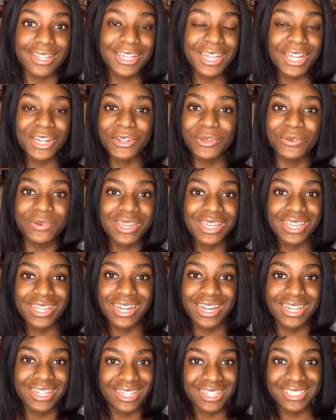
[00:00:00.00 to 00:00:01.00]
new kid, I
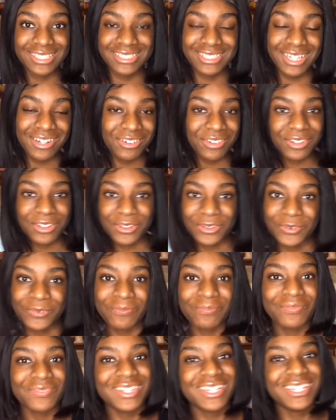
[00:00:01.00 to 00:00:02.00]
guess. I don't know.
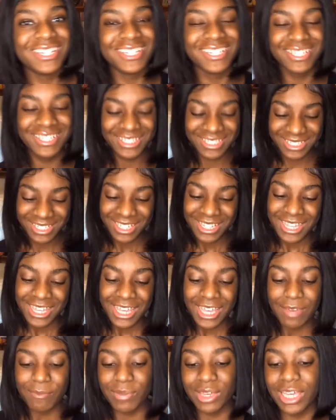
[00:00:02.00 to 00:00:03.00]

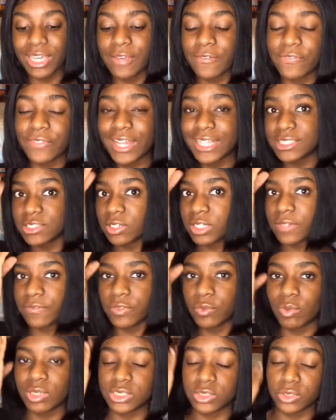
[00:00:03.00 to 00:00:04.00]
But that's only if you
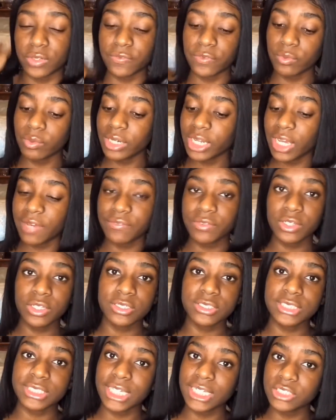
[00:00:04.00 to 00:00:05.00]
want to. If you want to have your little
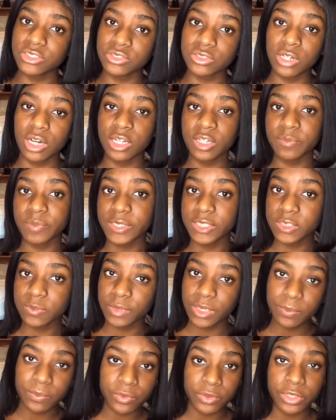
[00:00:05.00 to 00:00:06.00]
schedule on a piece of
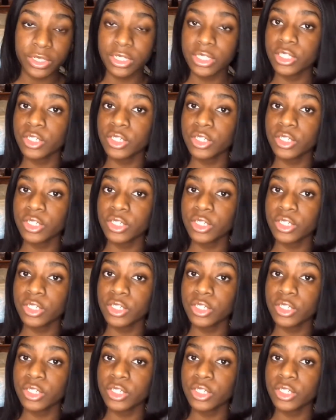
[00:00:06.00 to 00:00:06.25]
paper, then you